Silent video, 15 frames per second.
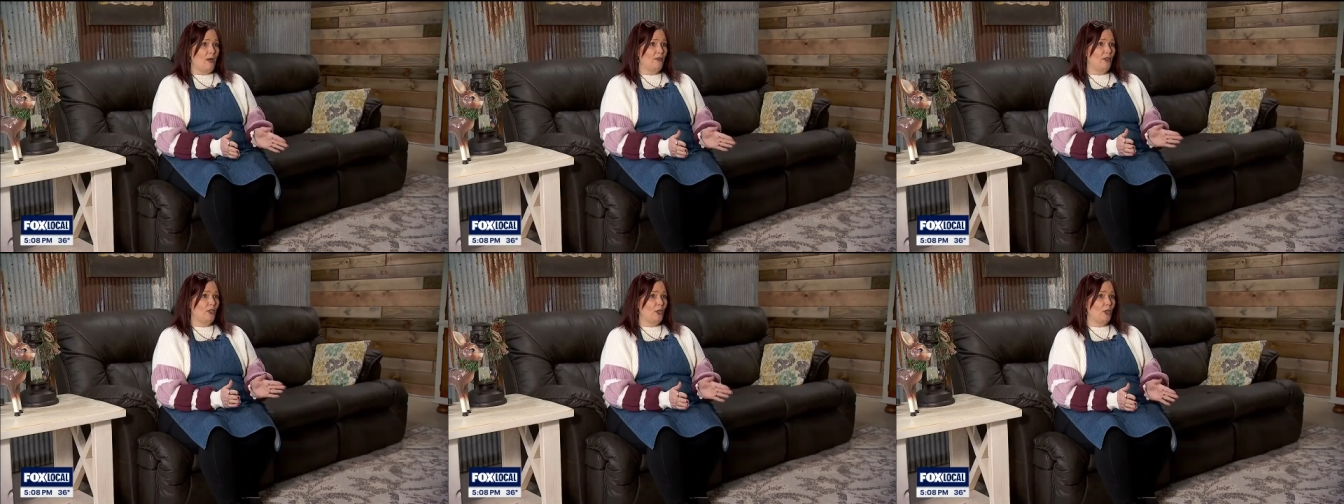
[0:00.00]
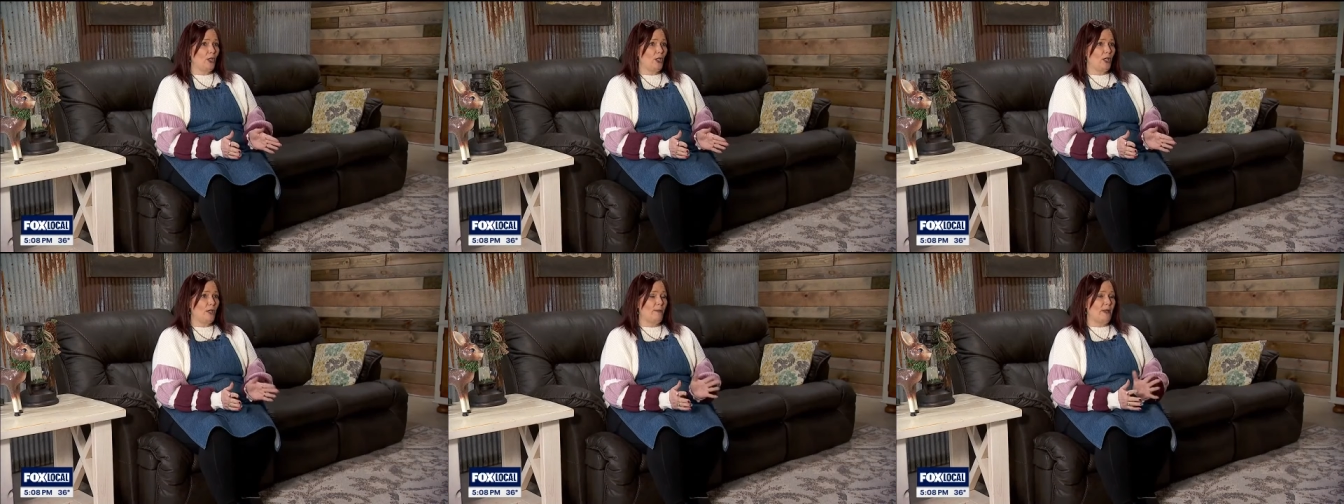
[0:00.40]
on the
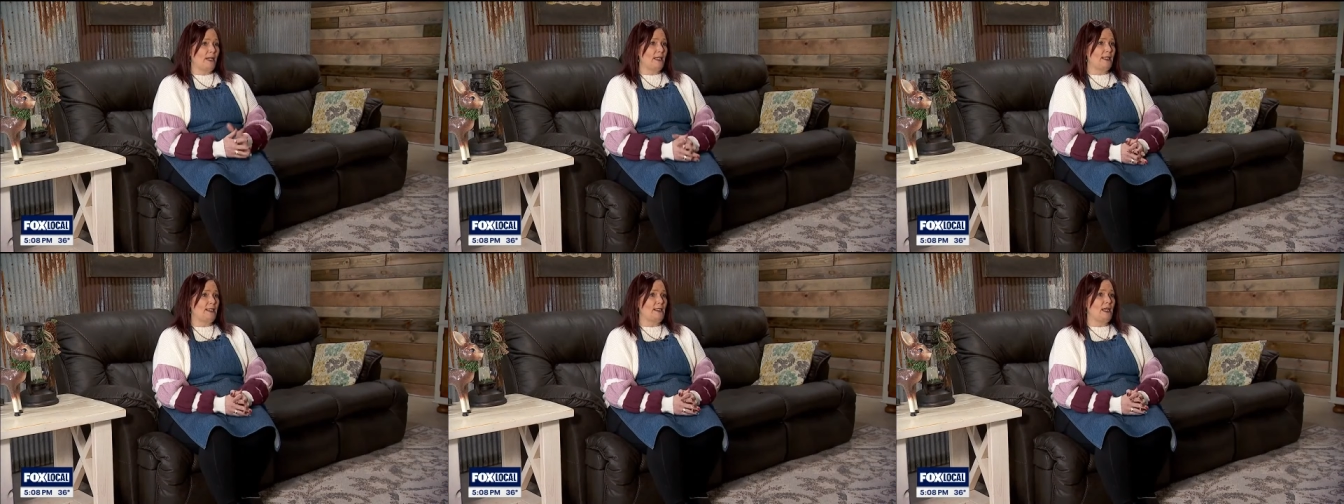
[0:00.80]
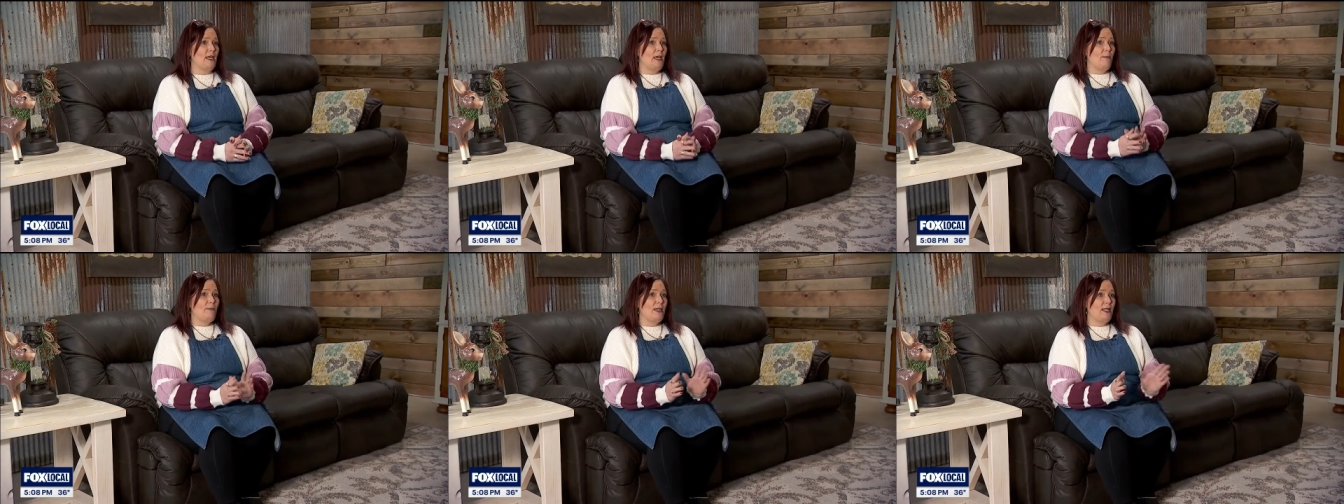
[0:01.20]
curb, and
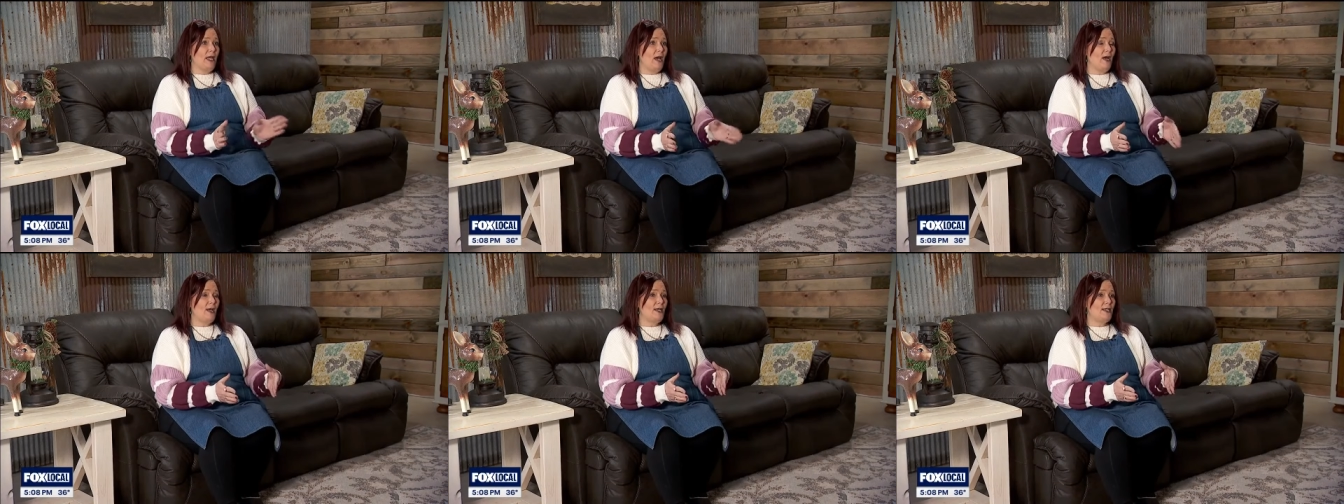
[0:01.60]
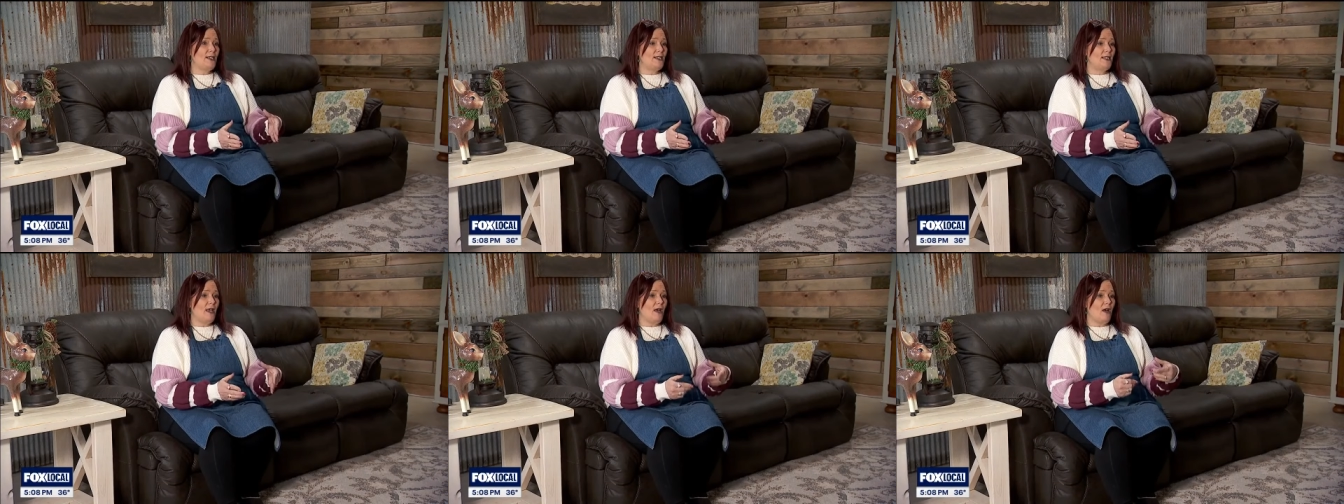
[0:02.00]

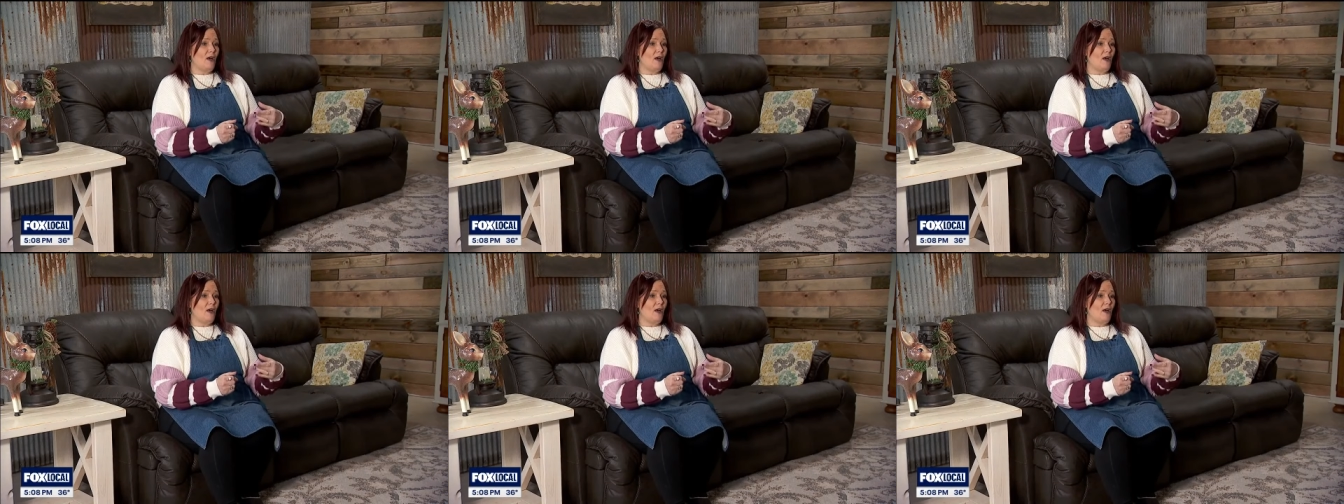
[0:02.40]
because